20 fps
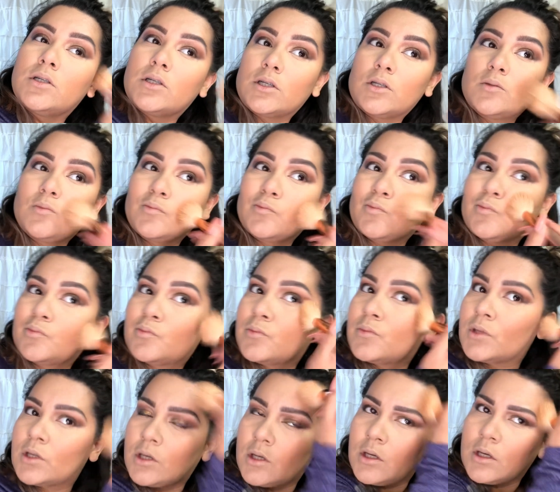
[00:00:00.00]
you know?
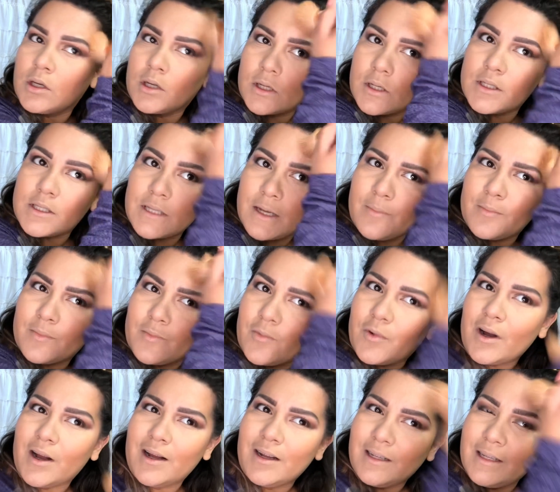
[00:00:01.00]
Because I'm
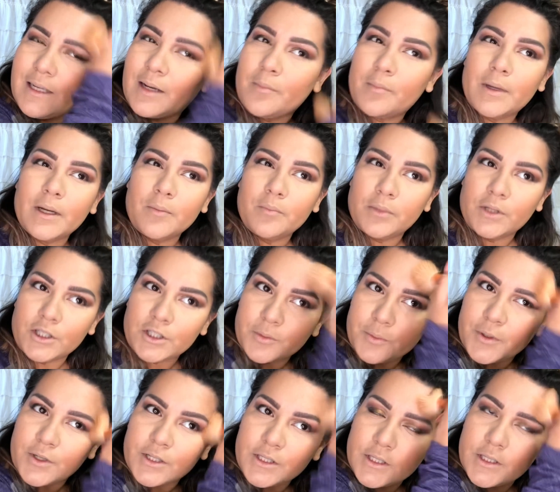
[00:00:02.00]
not like a big blush
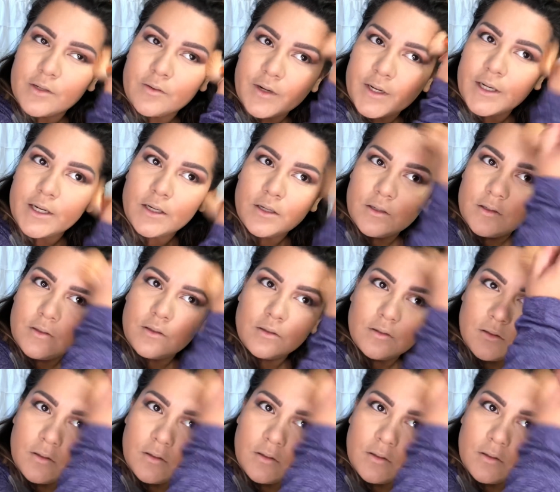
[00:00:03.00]
person right now.